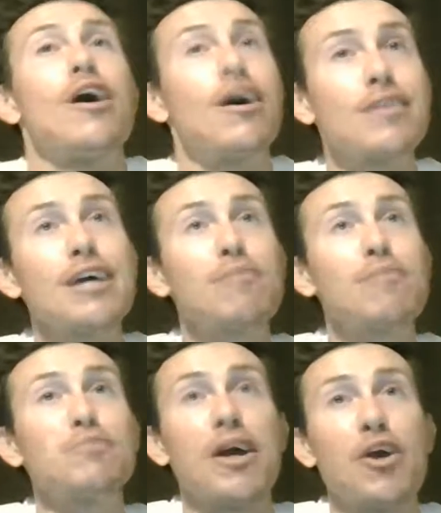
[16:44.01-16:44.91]
Unlike
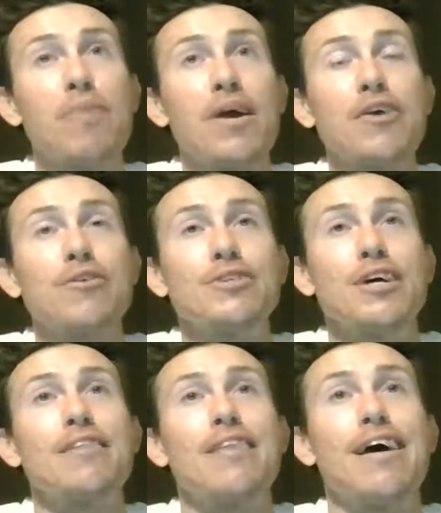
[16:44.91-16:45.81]
most buy here, pay here's
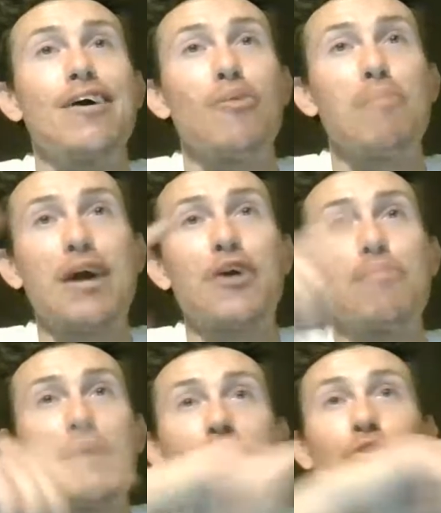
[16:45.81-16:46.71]
that are buy here,
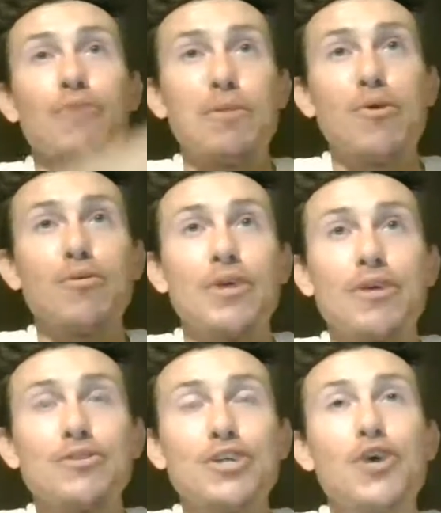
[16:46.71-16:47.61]
pay here, repo
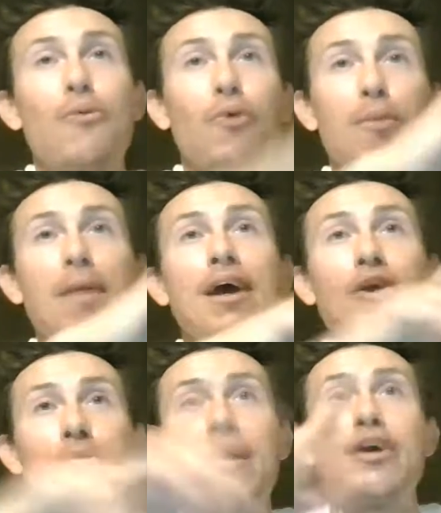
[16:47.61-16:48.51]
here's, we're buy
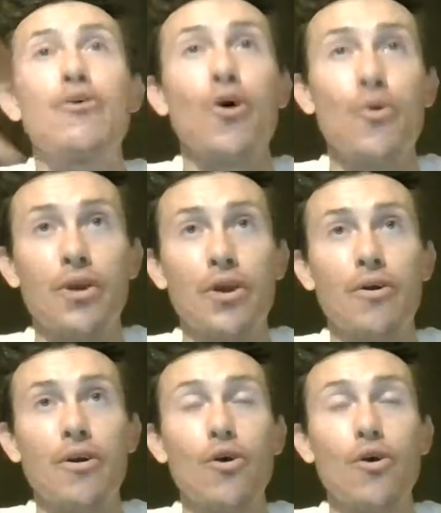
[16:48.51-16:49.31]
here, pay here, own here,